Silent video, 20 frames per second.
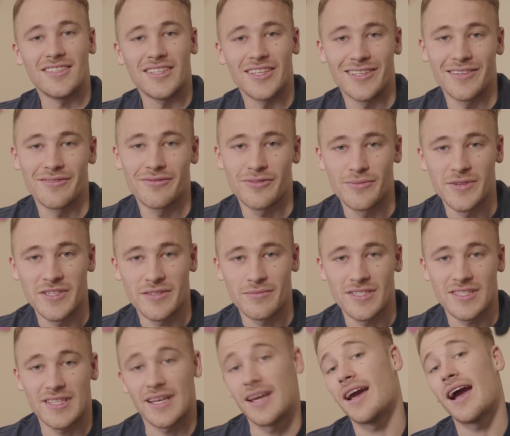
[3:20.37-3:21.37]
learning from his
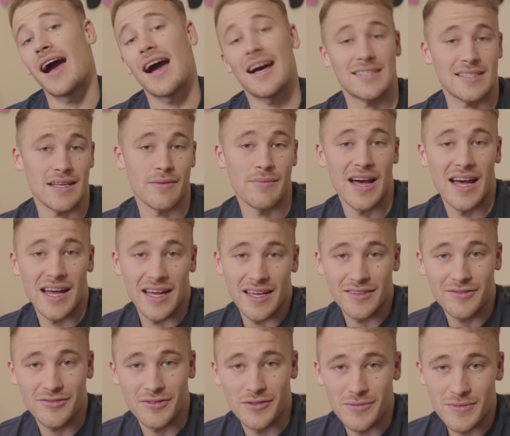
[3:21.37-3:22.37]
mistake, as am
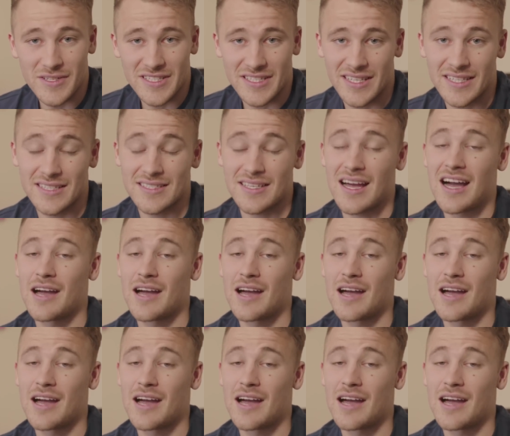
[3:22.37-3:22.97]
I from the mistakes that